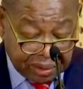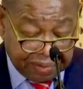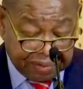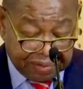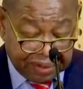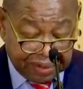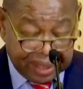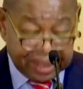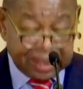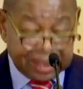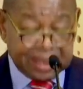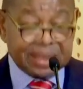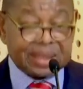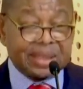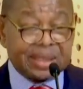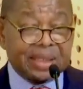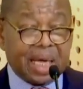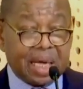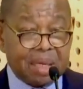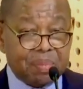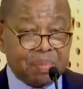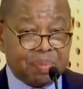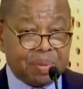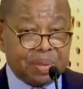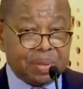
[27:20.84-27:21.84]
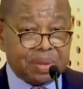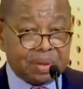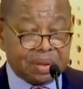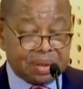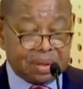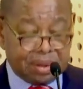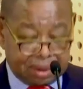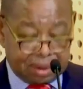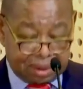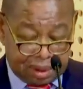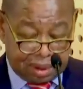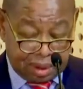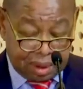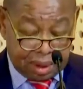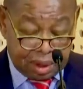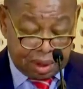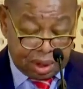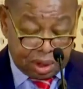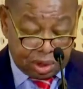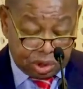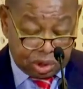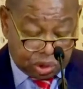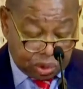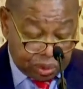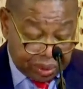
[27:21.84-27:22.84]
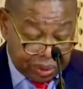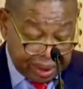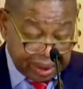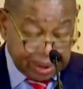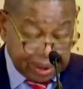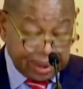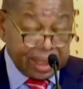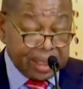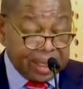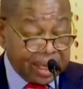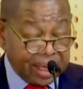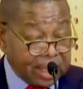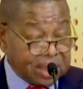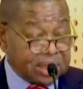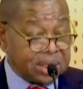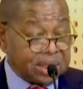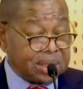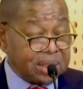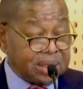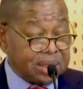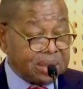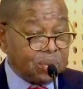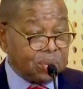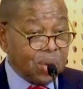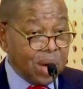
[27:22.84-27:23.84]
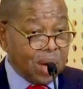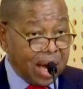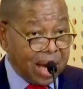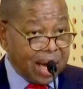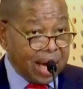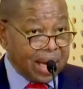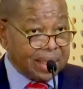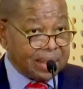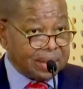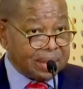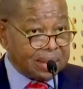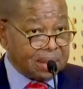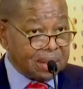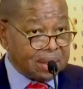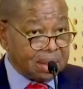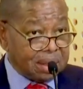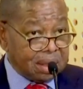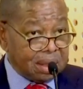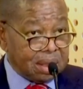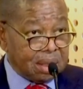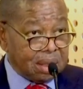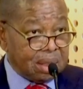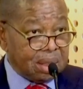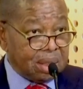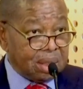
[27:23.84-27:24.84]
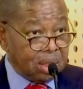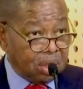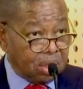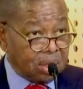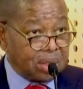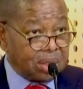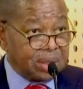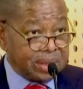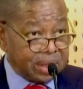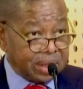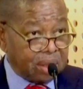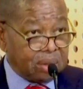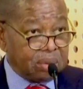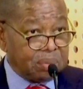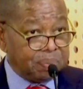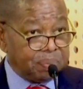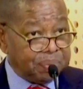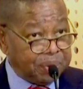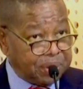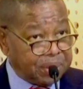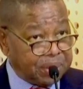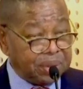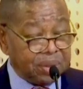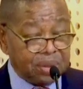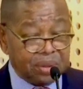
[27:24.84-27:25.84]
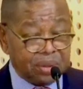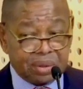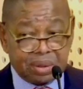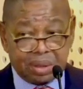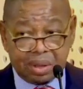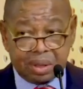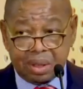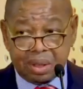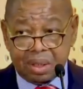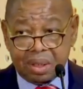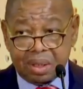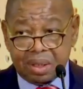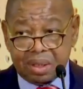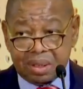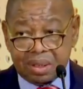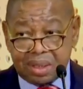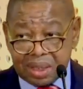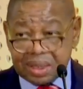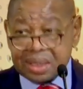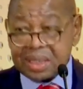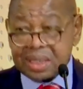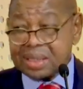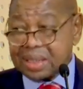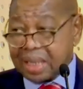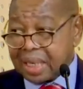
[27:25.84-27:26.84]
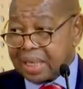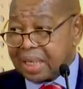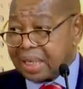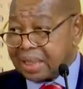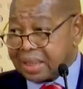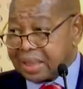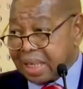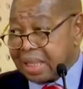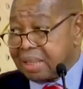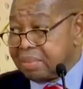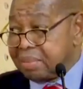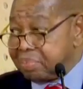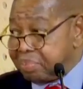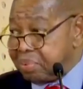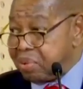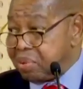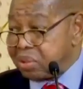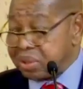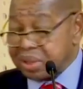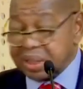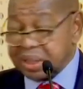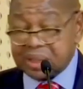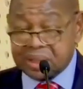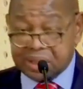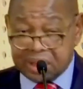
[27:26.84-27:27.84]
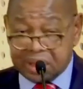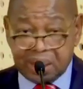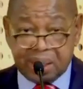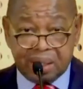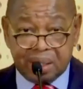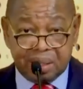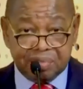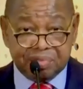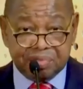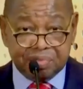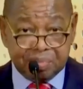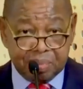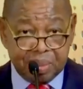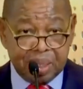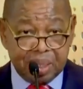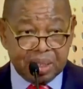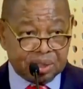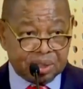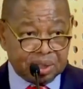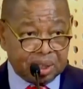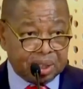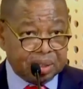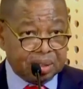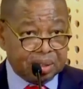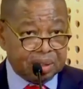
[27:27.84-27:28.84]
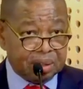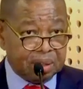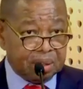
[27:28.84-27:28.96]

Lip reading: of learner stipends during the nationwide lockdown period. This is another important relief measure